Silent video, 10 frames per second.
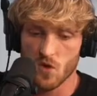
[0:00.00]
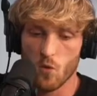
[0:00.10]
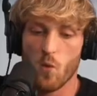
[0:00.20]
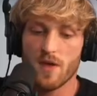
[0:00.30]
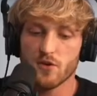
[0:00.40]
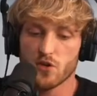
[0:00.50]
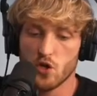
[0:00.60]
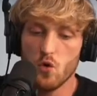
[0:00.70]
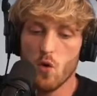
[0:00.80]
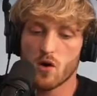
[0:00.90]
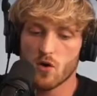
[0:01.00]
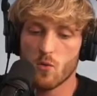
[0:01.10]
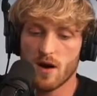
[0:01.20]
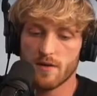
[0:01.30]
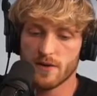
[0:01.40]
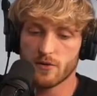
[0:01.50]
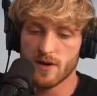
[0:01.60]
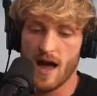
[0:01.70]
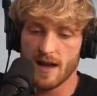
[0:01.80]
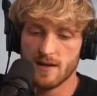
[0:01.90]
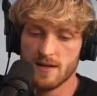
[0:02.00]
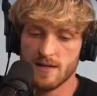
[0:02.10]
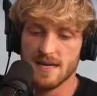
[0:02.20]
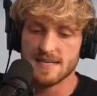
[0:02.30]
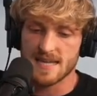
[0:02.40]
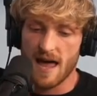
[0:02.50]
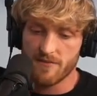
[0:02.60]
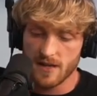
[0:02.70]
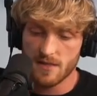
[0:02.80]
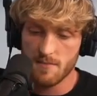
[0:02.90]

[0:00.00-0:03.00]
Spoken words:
Whether you are aware of it or not, it's evident in the